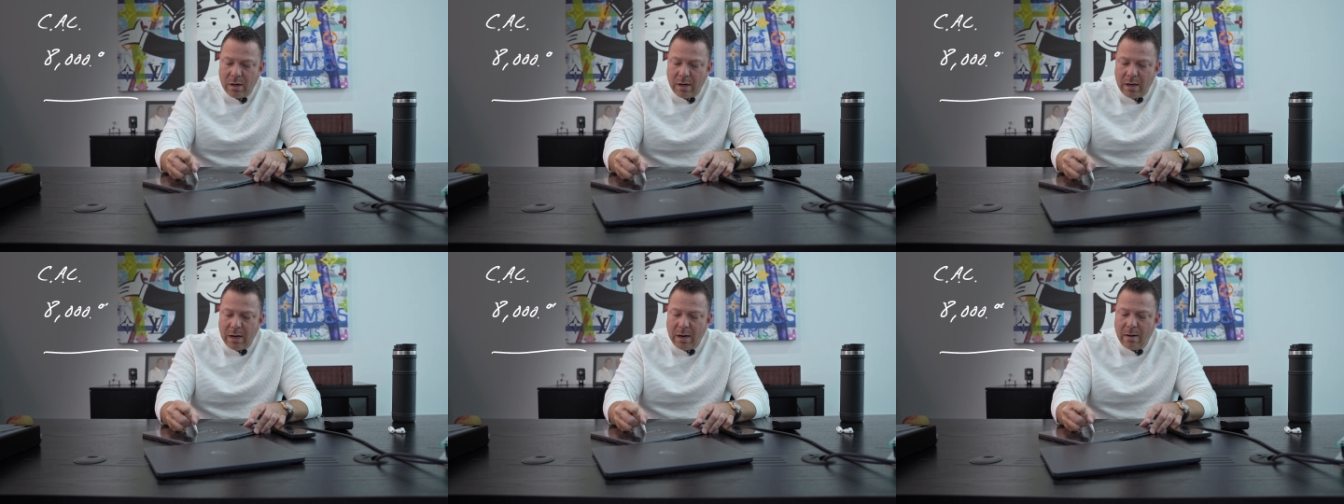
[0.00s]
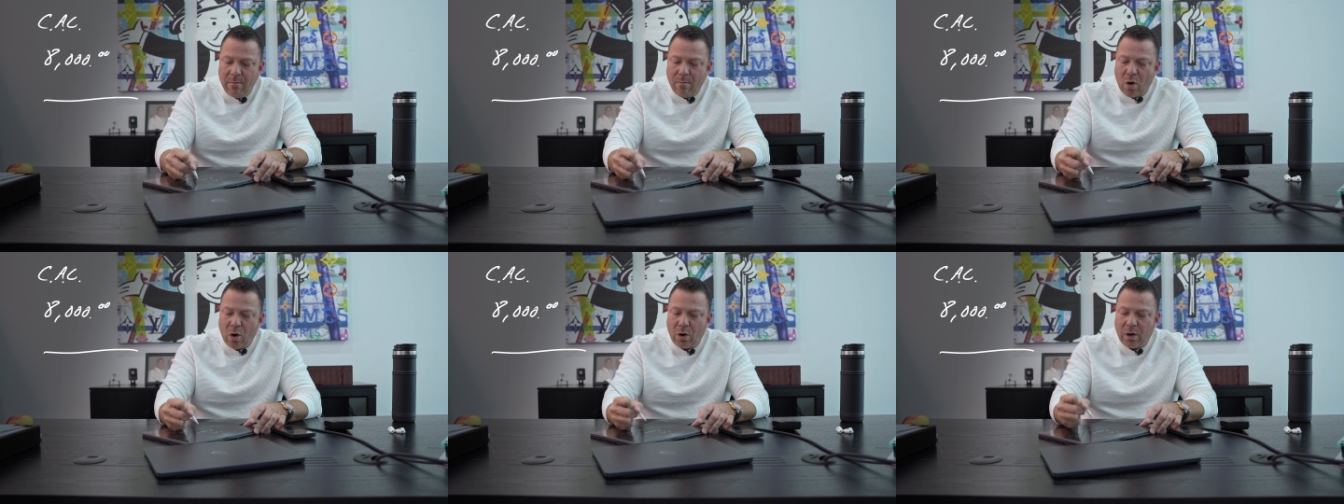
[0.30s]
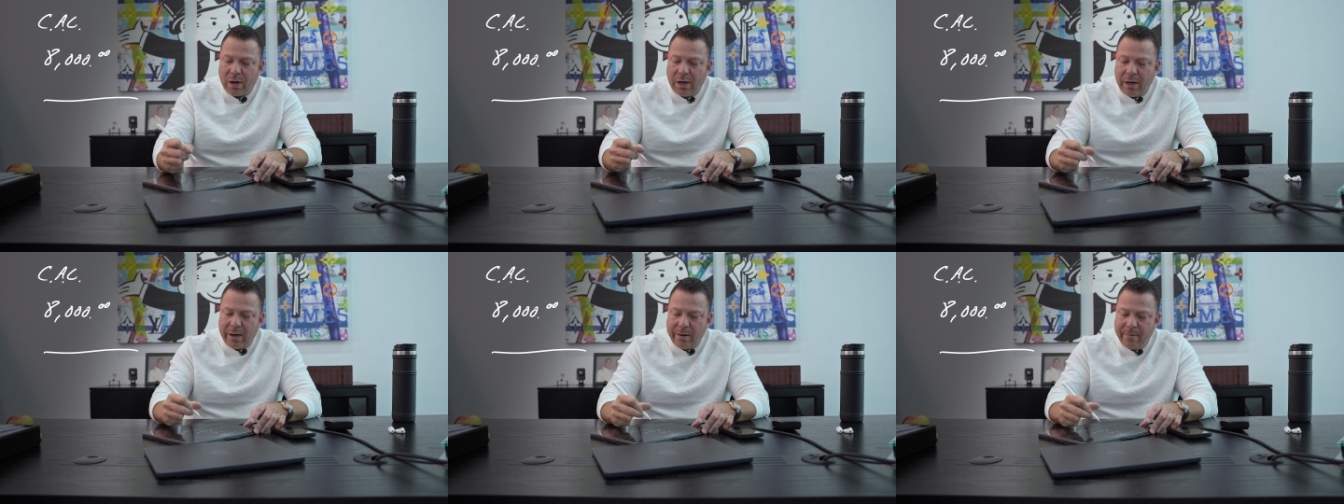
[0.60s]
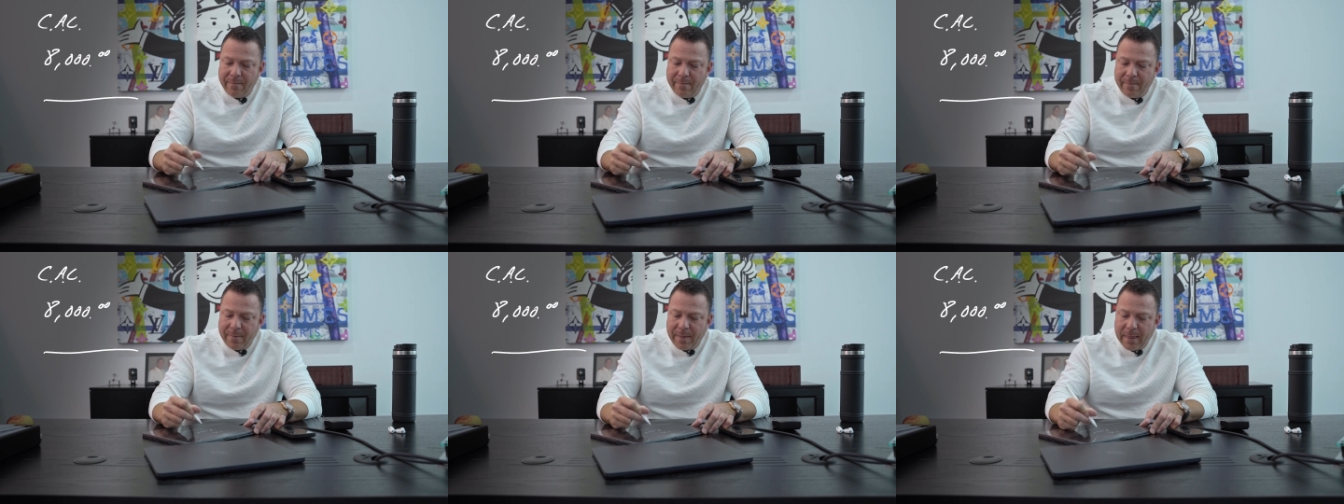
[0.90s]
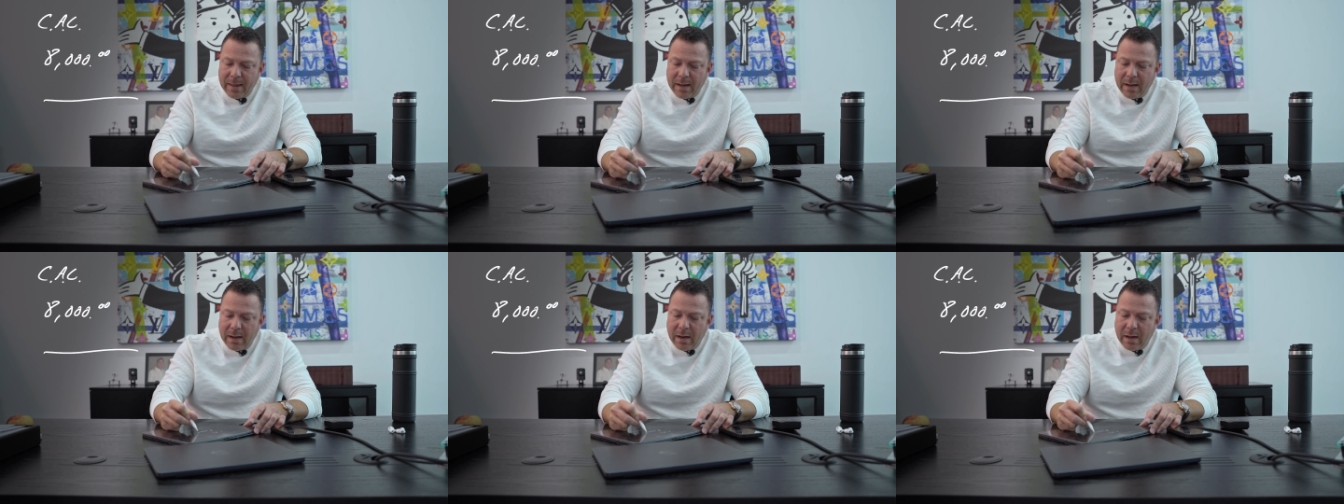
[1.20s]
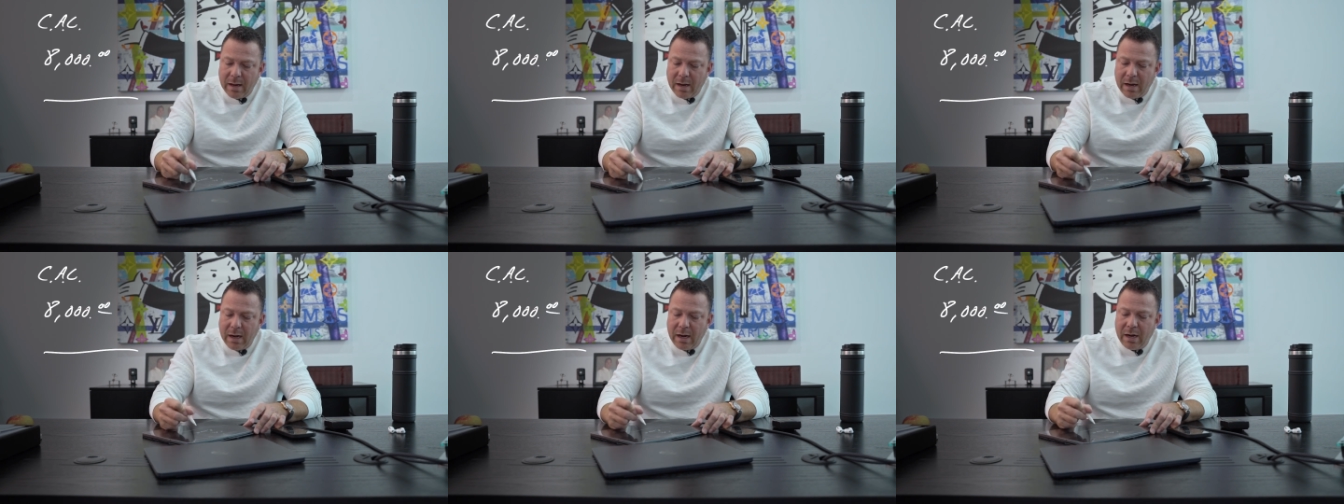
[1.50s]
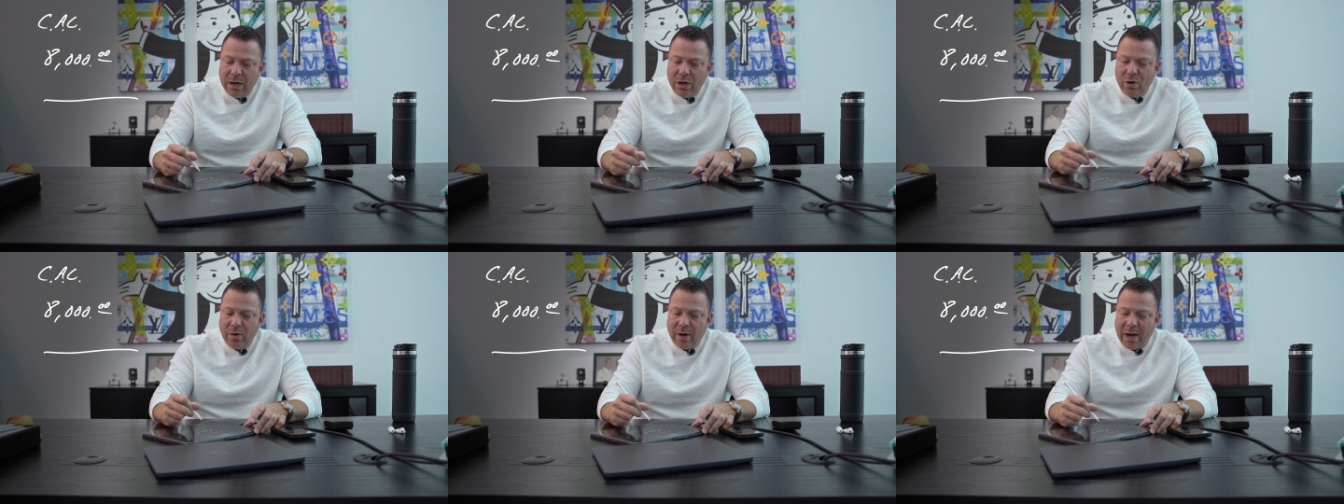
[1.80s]
in marketing
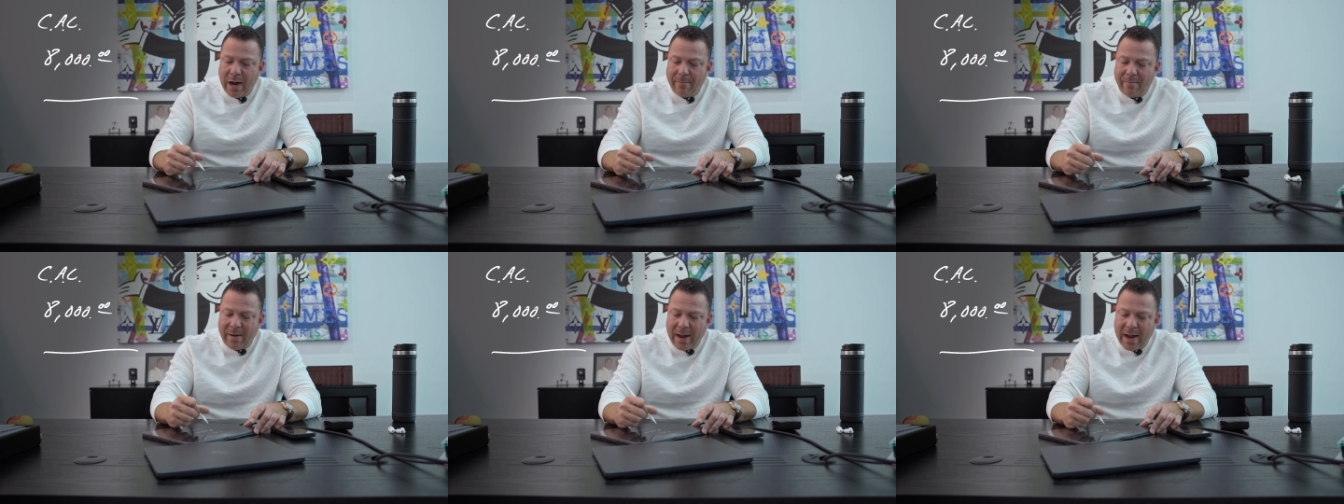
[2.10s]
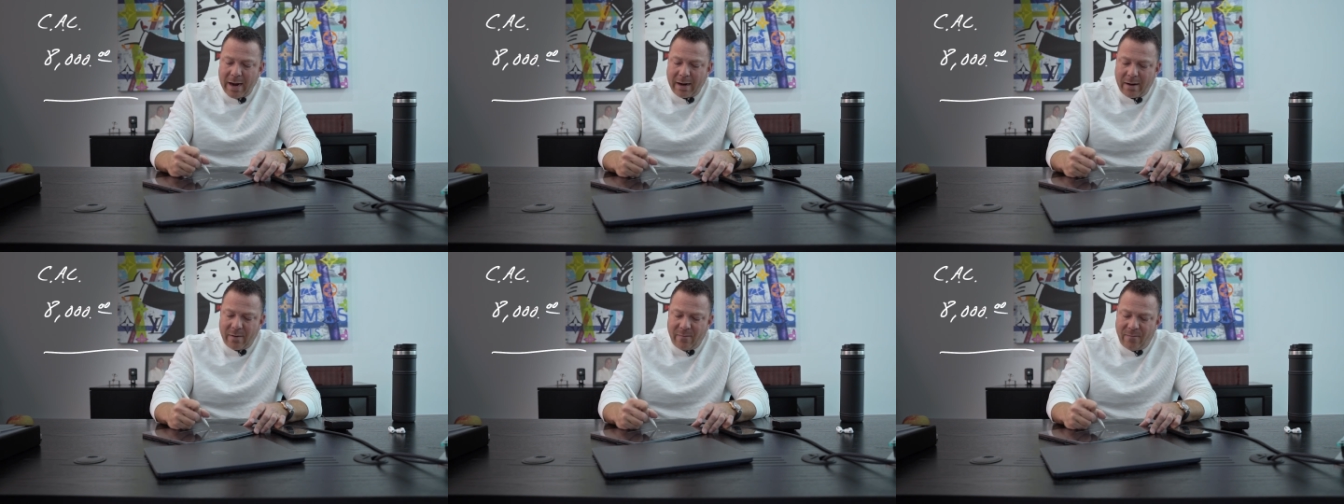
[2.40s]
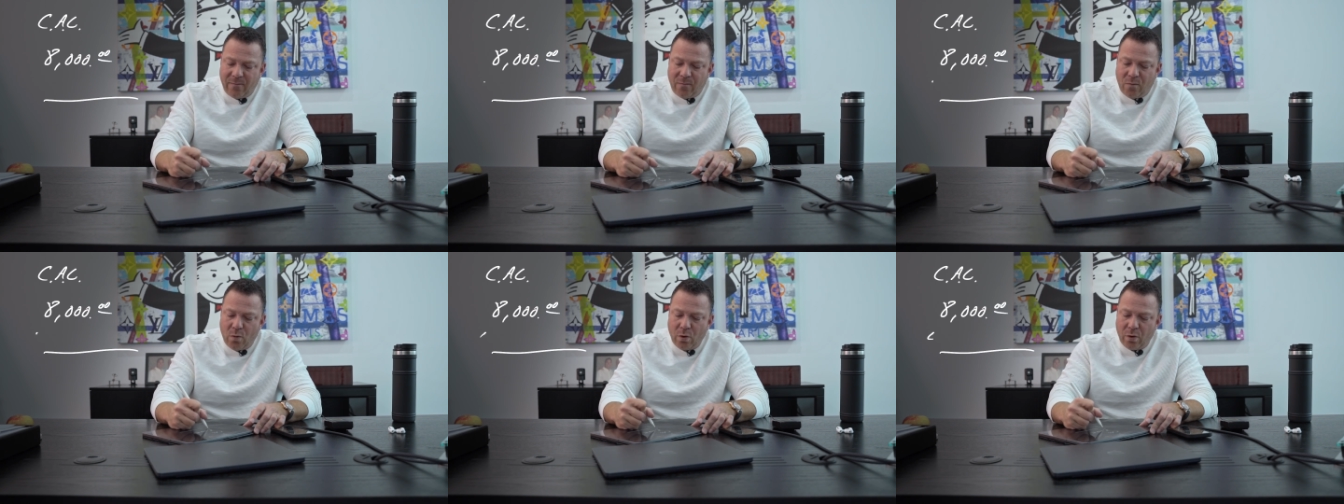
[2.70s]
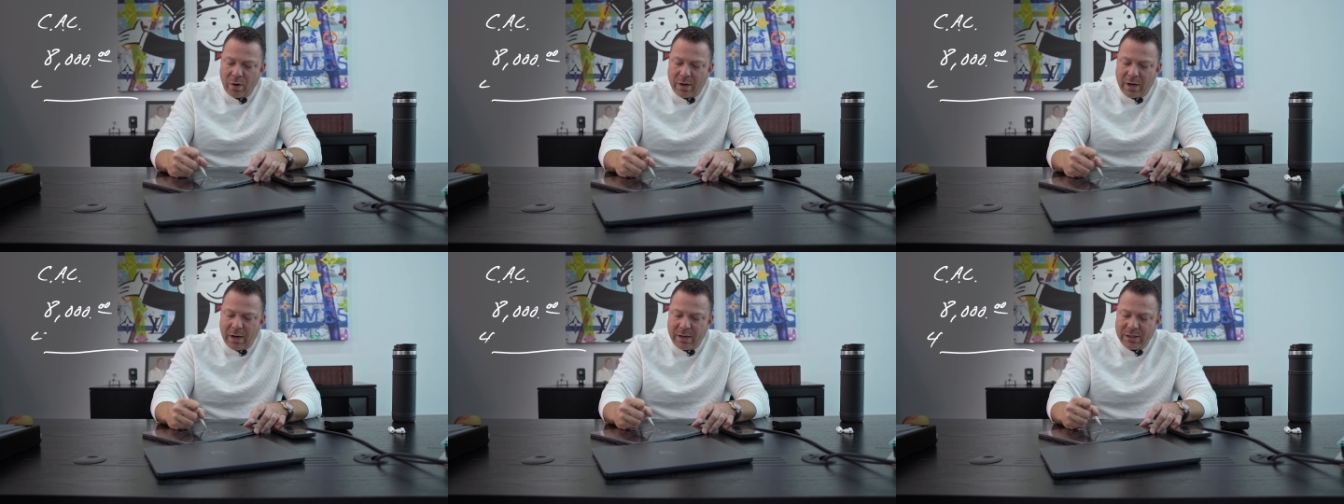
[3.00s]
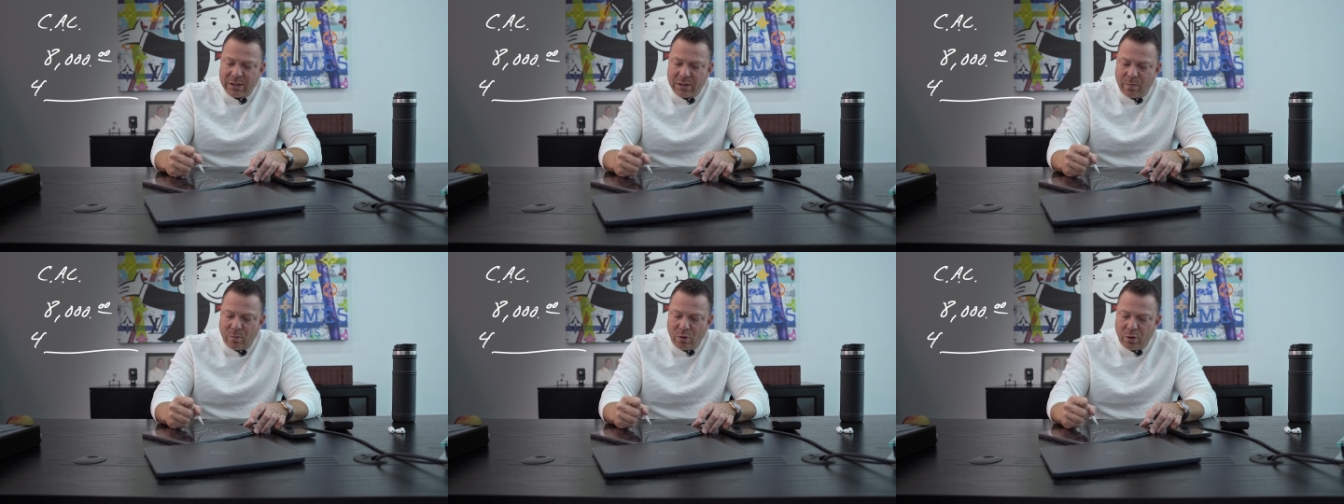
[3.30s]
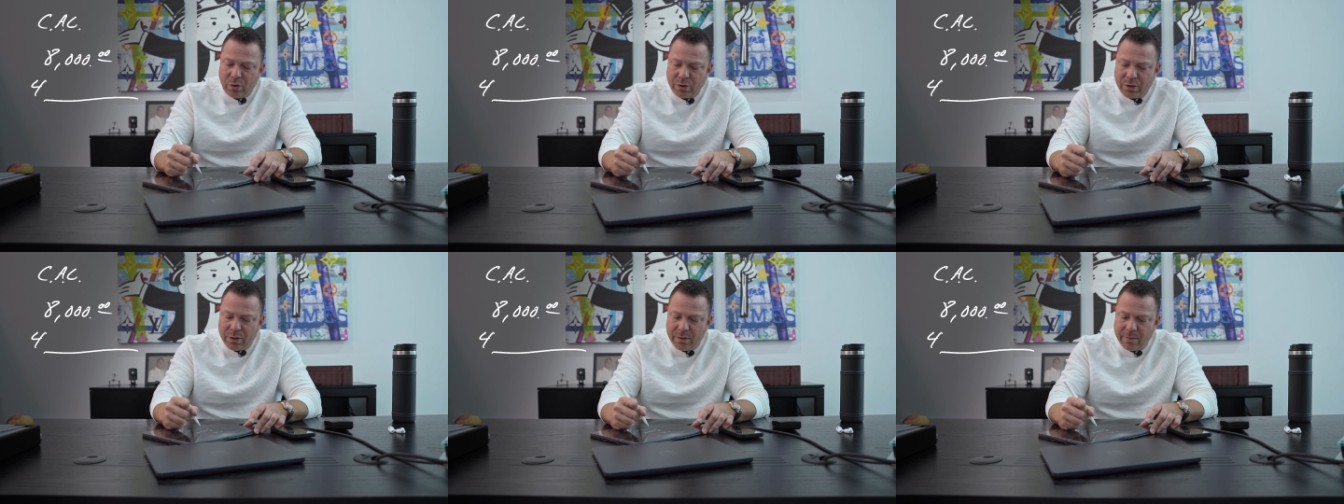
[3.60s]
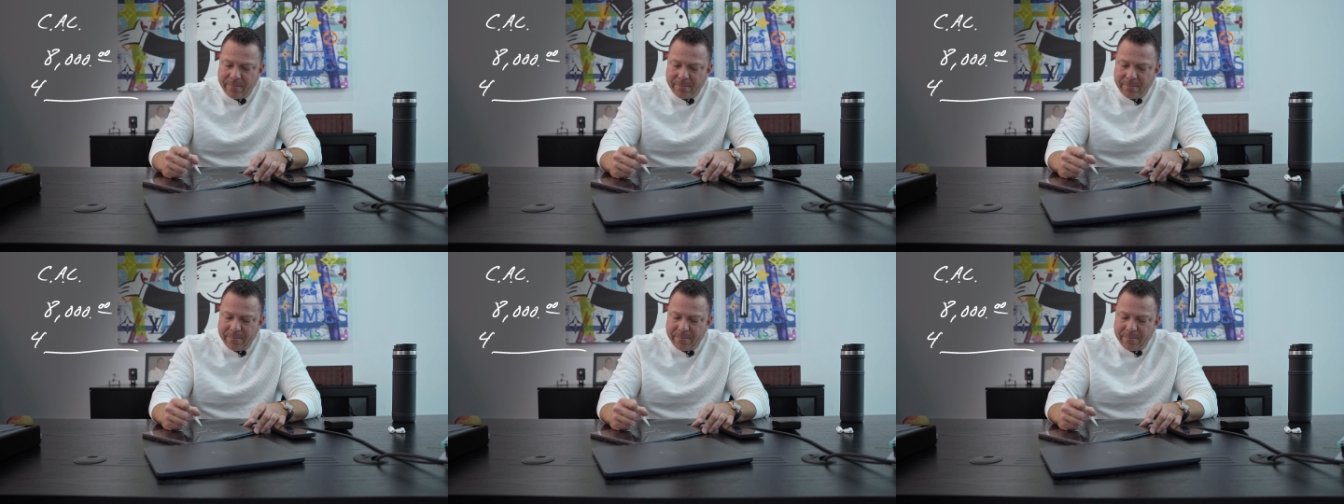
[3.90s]
and you got back 4 customers,